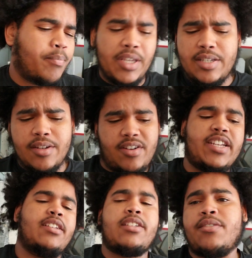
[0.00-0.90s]
B
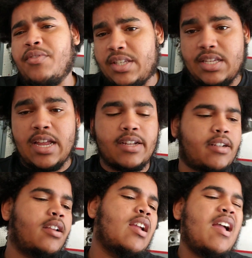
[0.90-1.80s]
Series
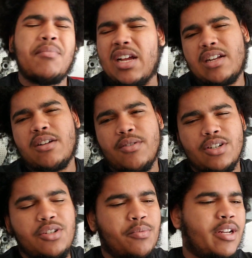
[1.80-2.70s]
VTEC. I'm not gonna go
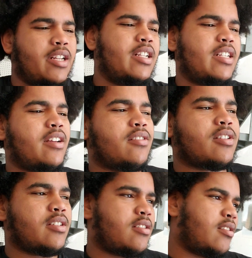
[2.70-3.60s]
into too many details
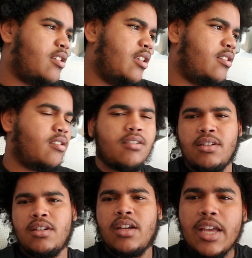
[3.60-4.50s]
because
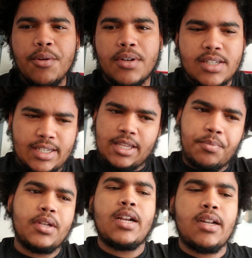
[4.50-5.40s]
he wants to
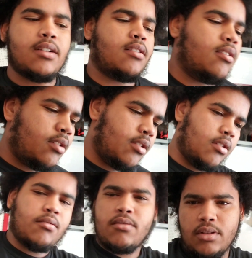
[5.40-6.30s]
keep it kind of, you
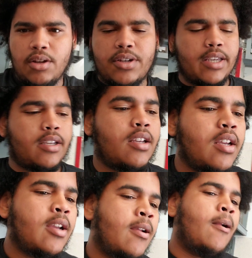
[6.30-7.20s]
know, low key.
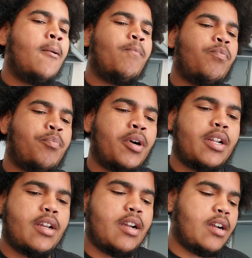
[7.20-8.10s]

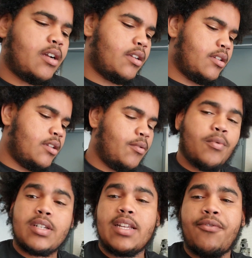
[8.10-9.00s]
But
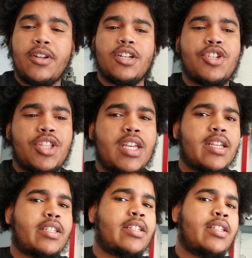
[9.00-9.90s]
once I finish
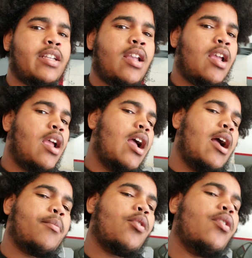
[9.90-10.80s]
this,
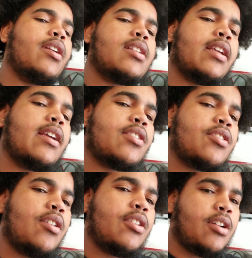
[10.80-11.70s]
I'm going to get
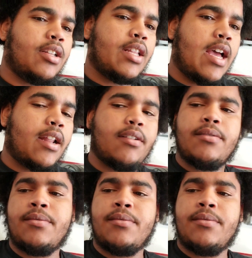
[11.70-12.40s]
started on that.